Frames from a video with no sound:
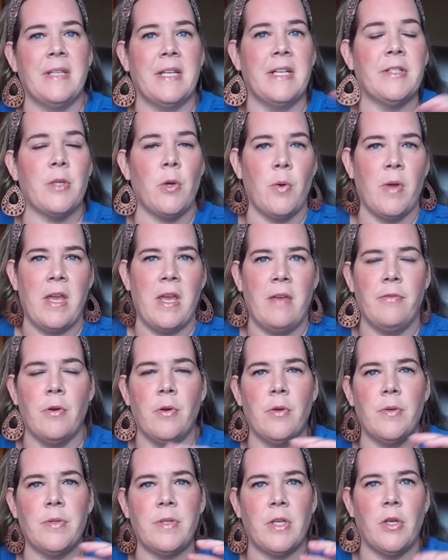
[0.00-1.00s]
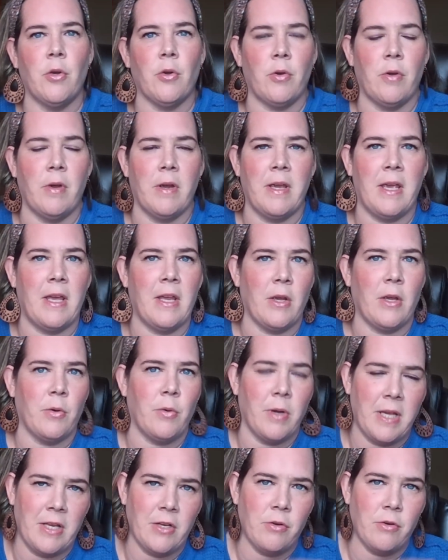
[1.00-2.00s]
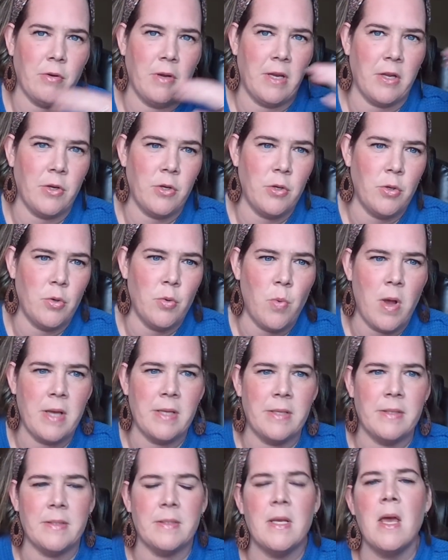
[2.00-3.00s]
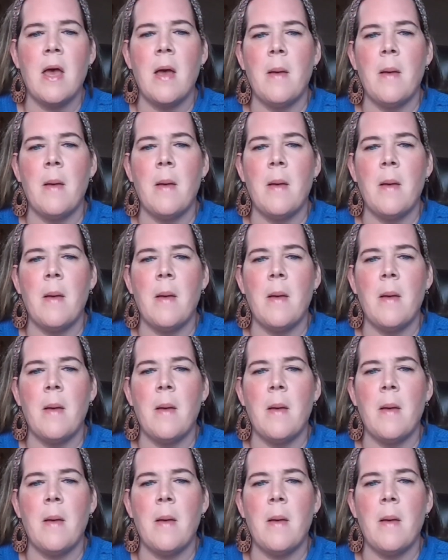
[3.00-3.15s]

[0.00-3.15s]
it's okay if you're using your Cricut and creating new ones,